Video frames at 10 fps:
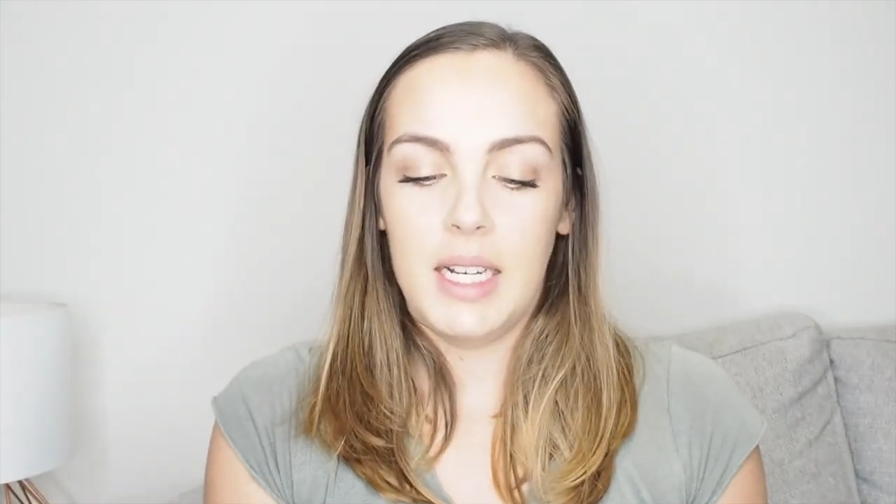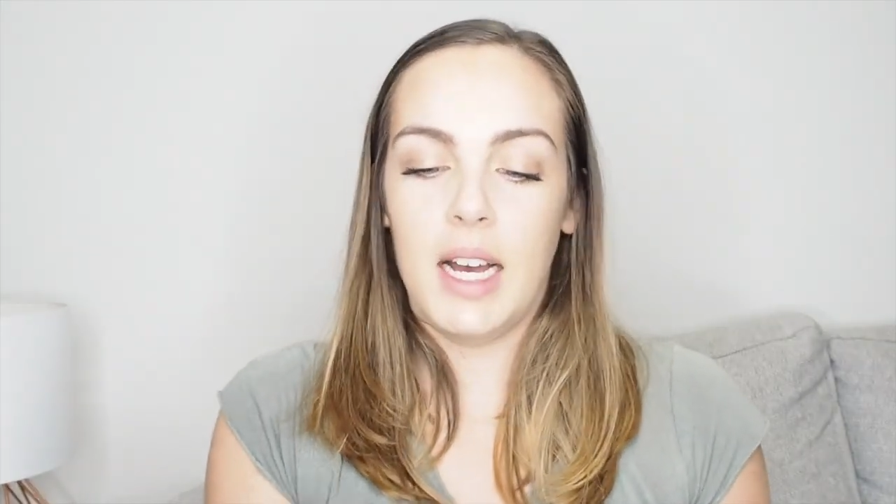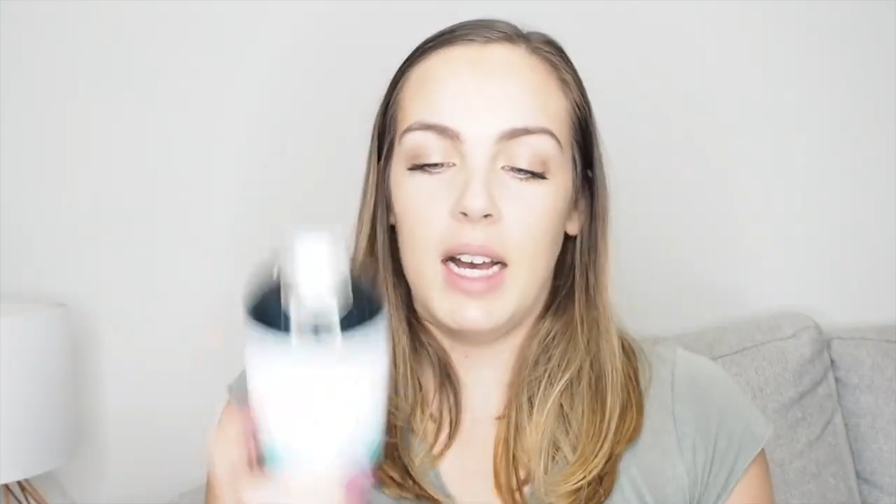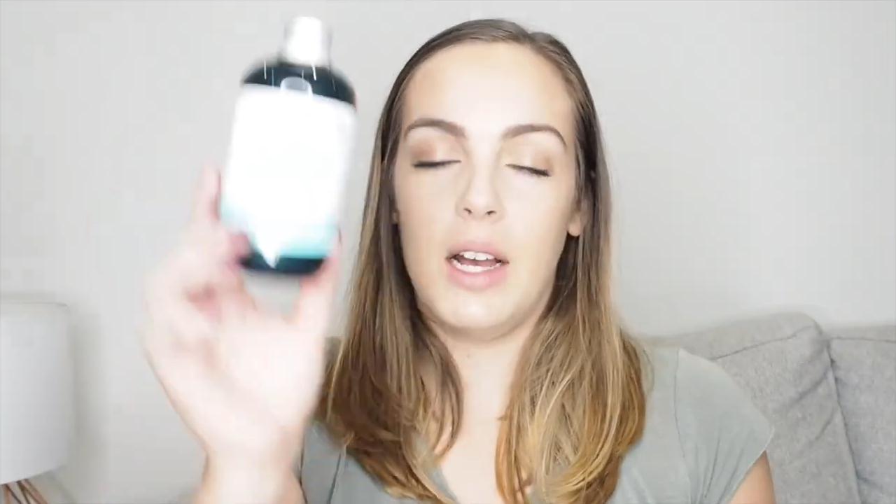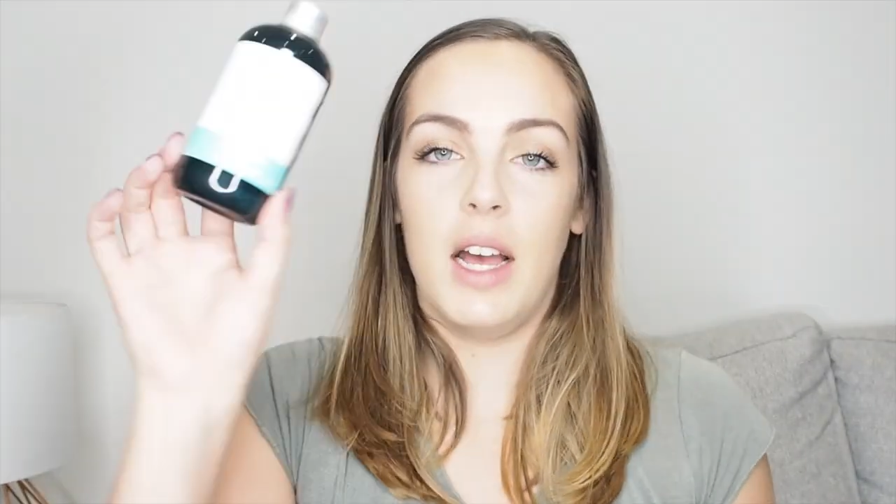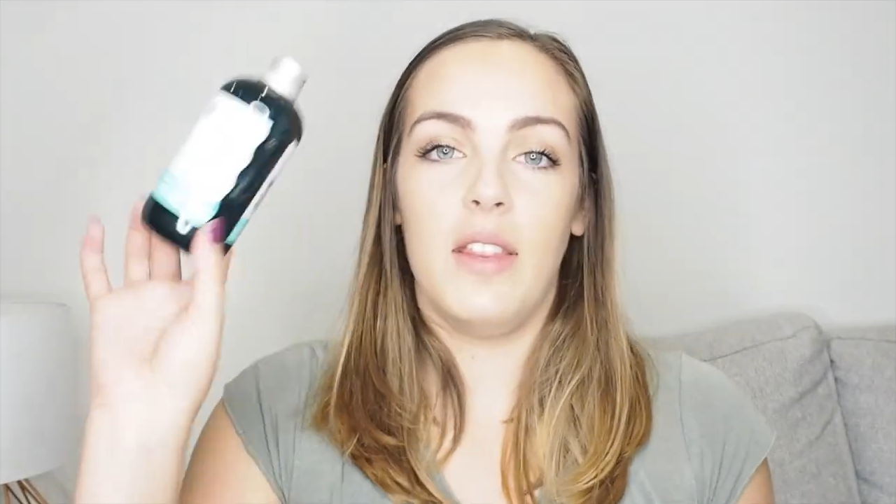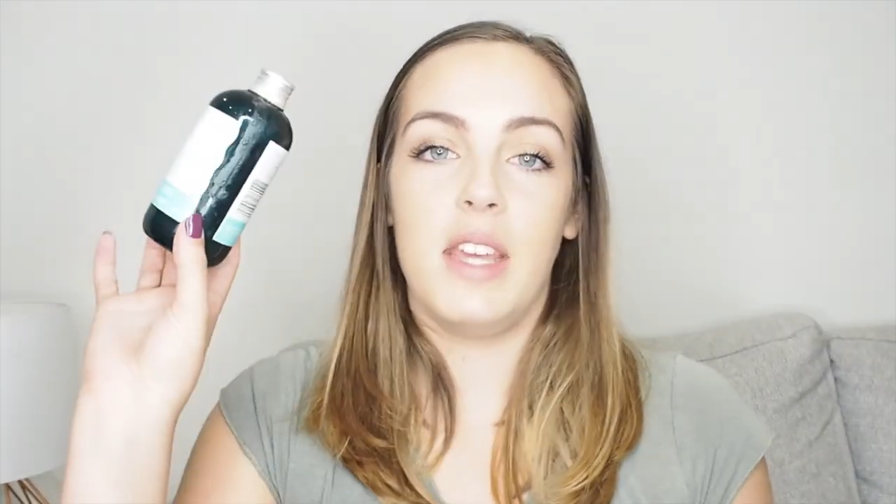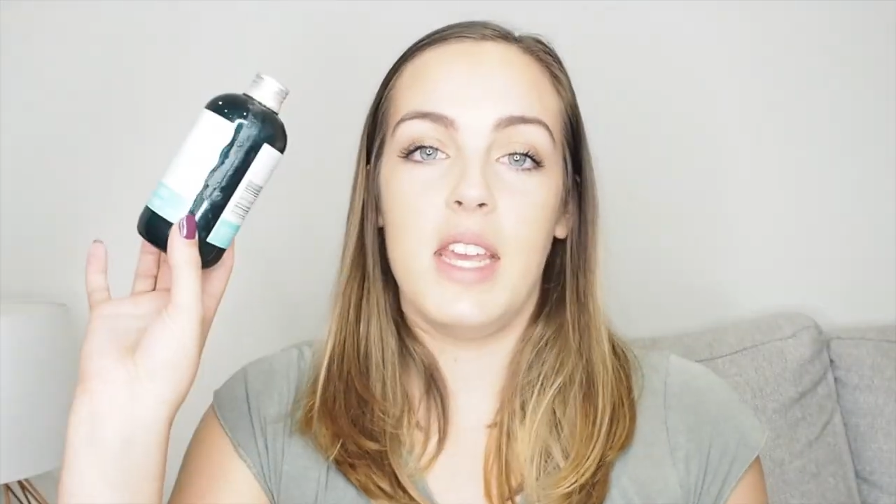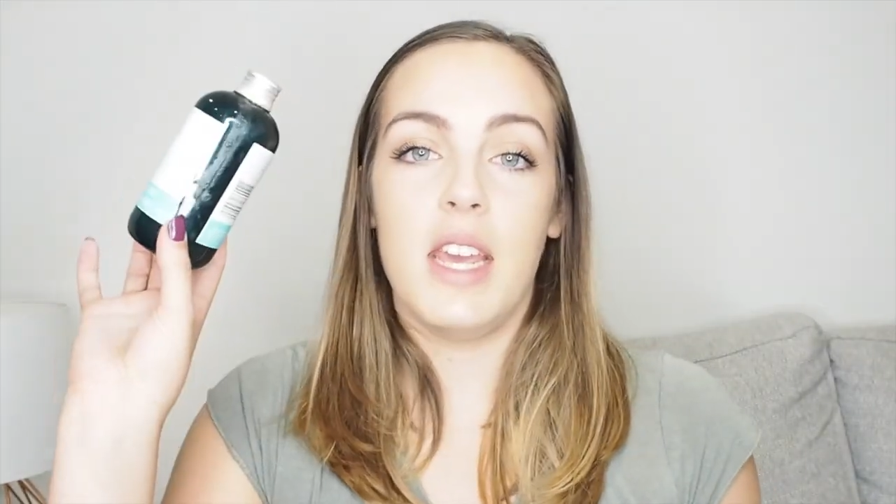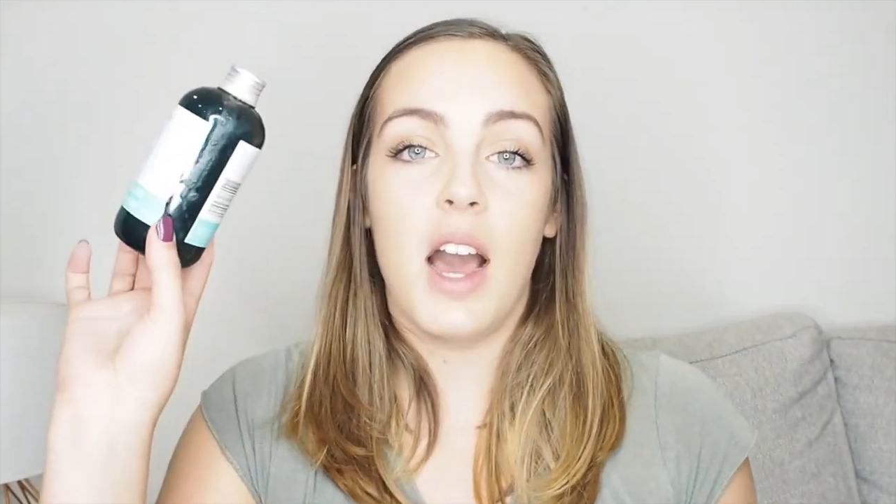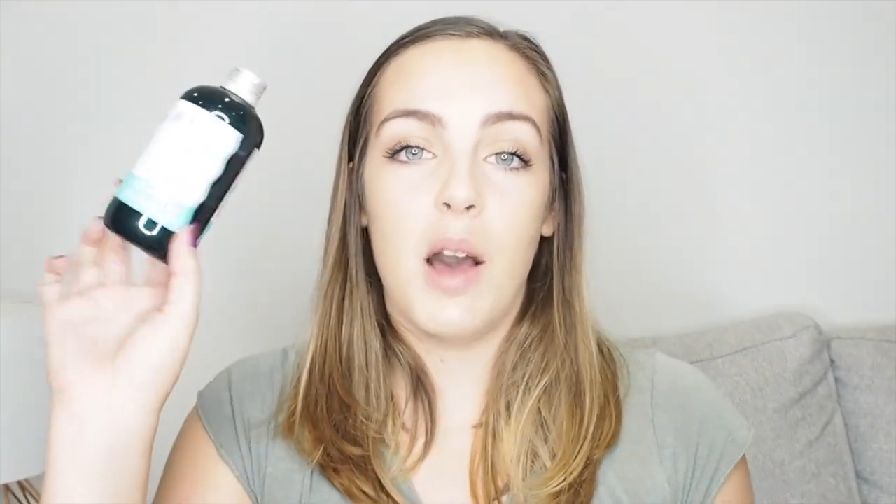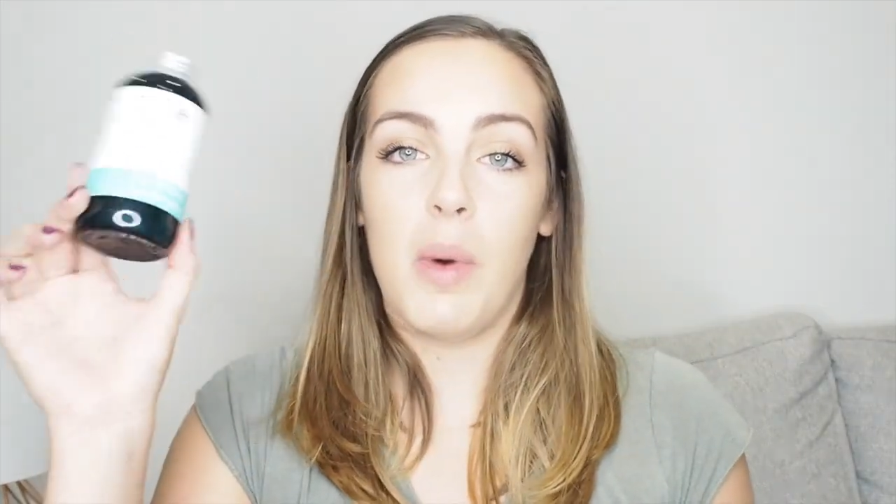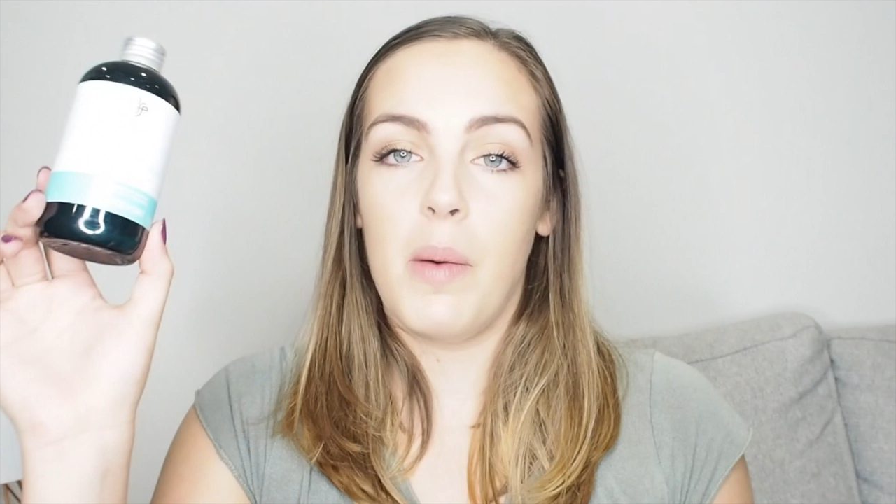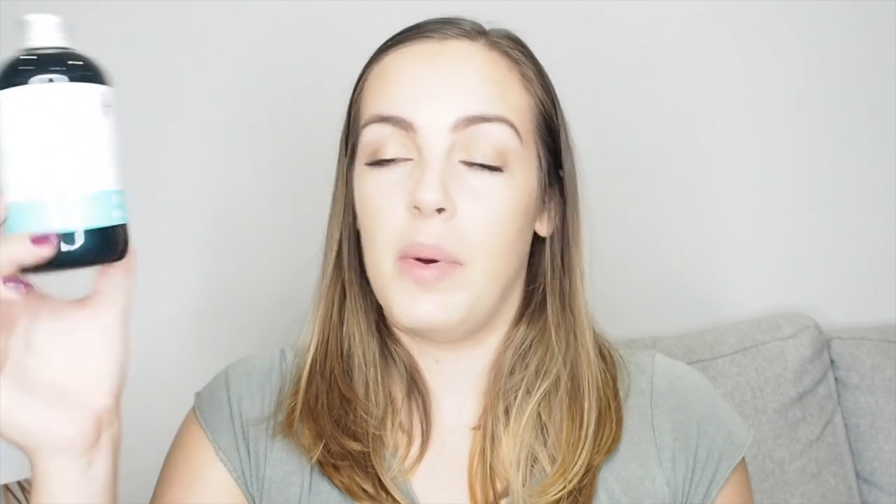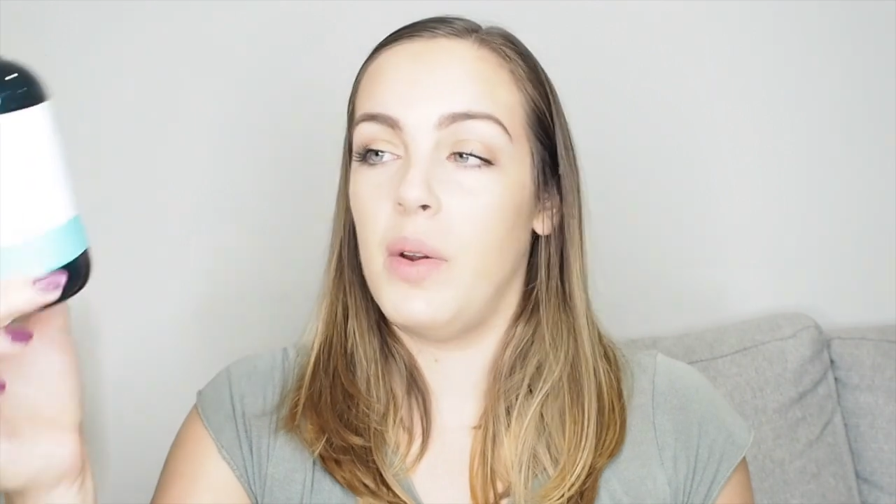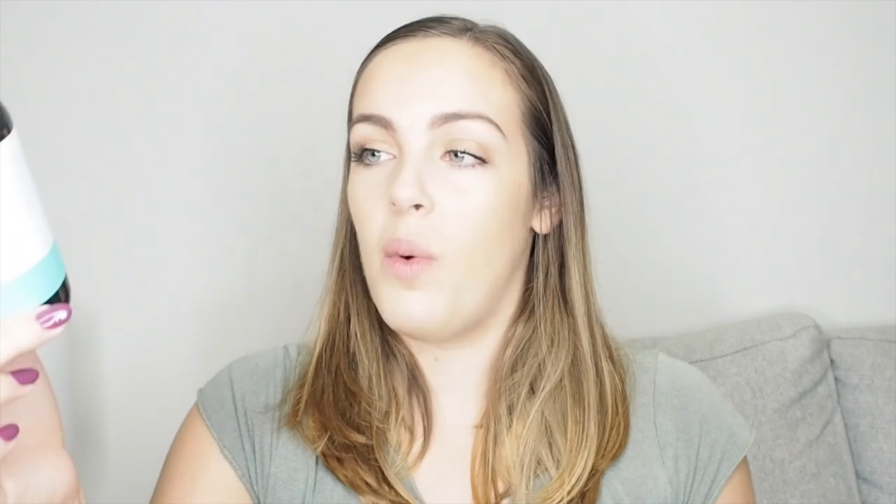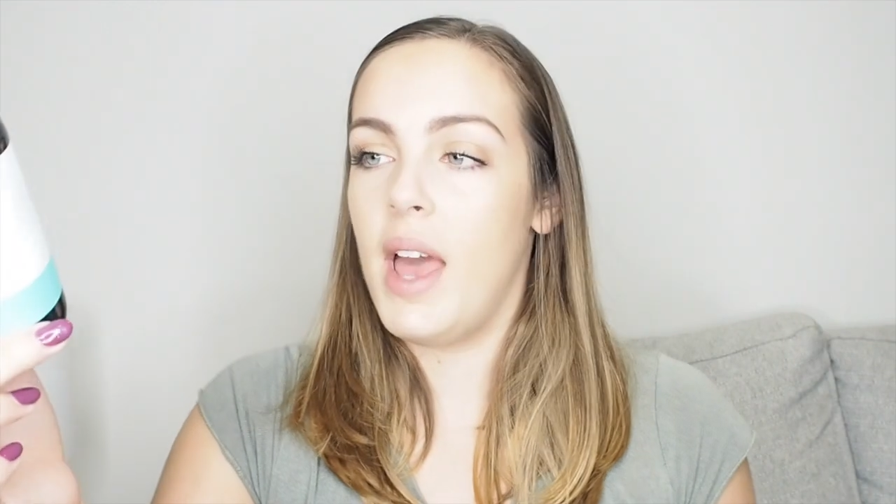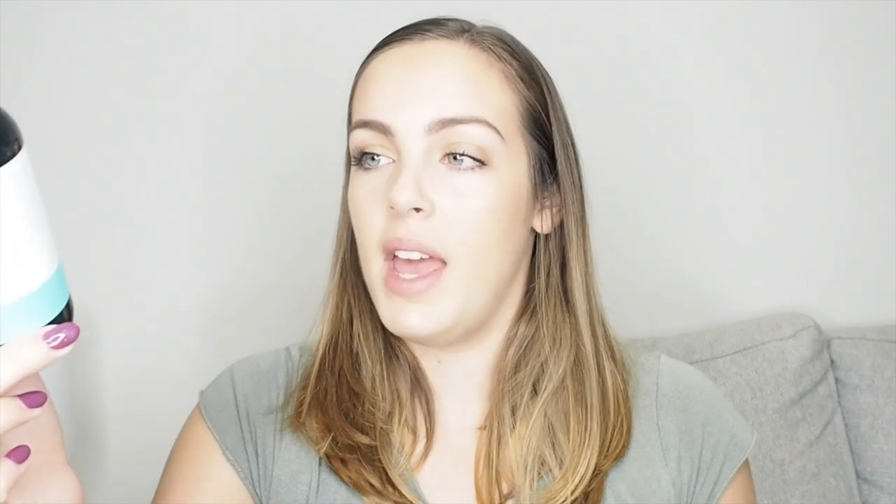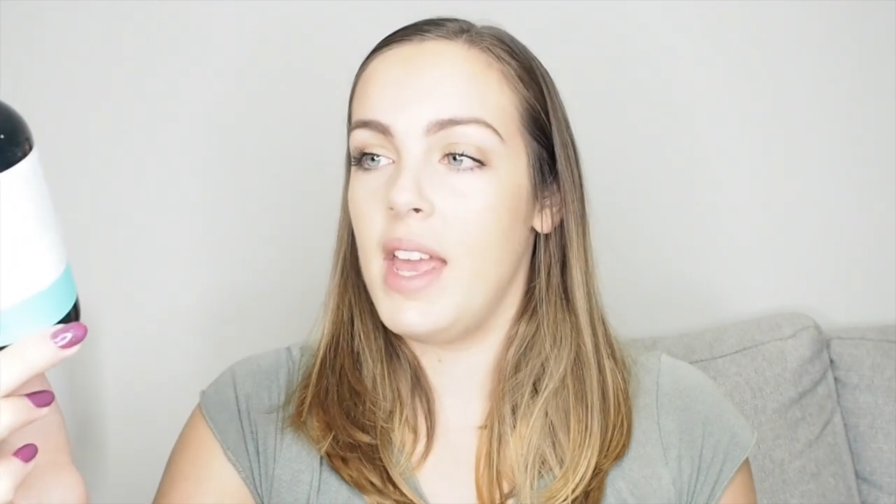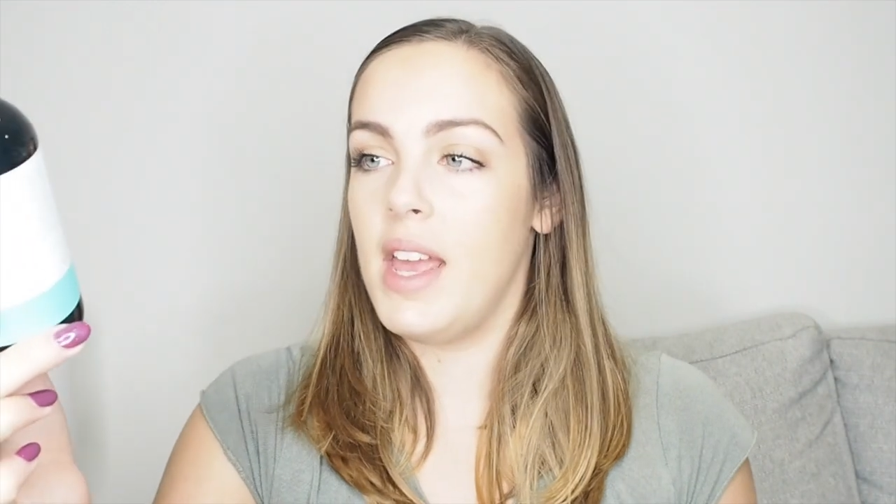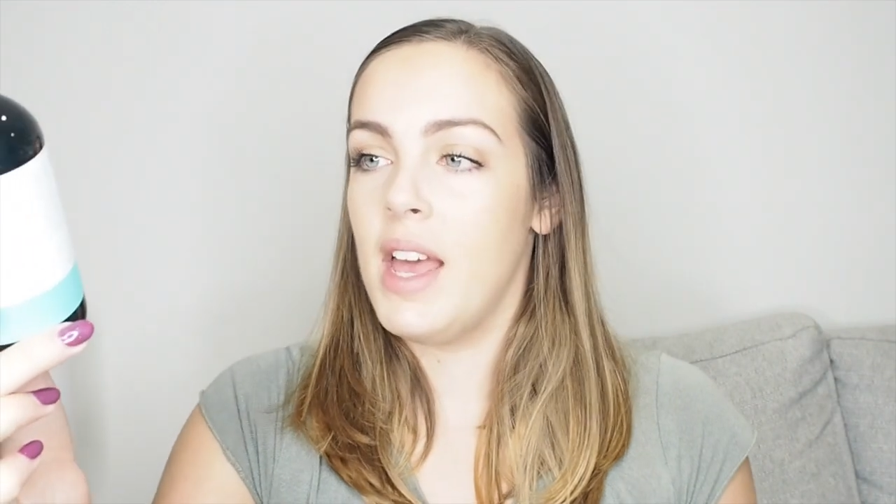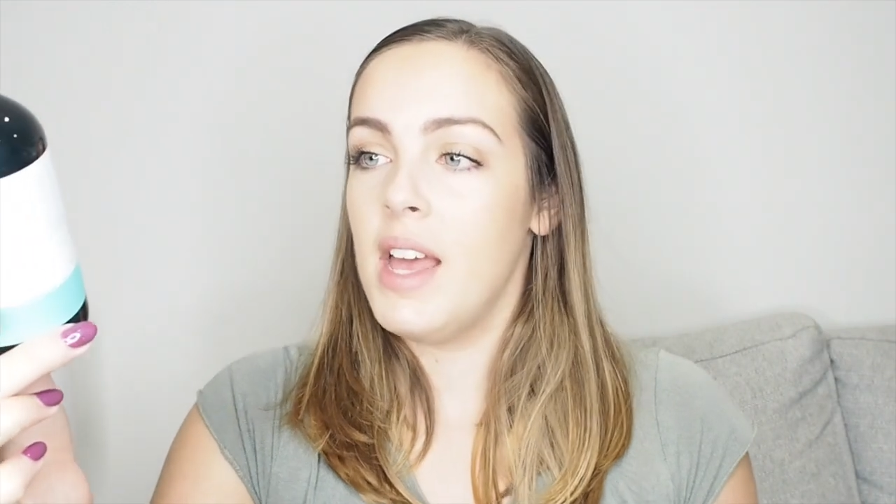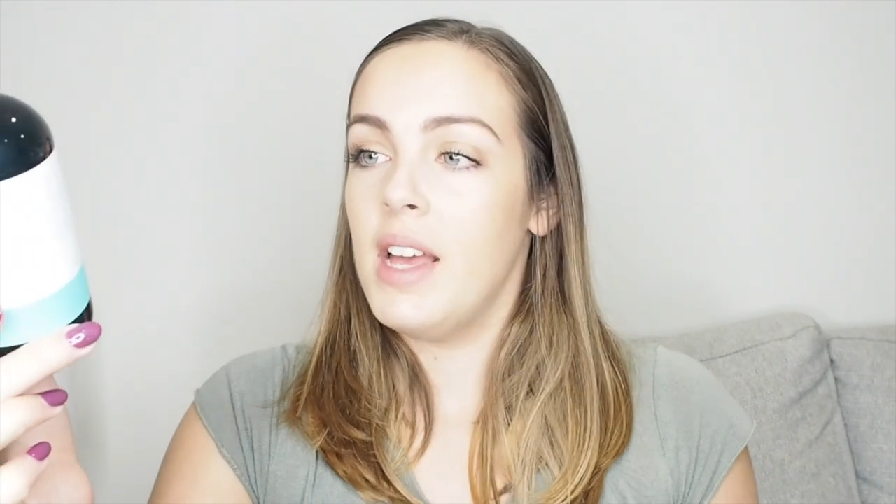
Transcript: The Up and Away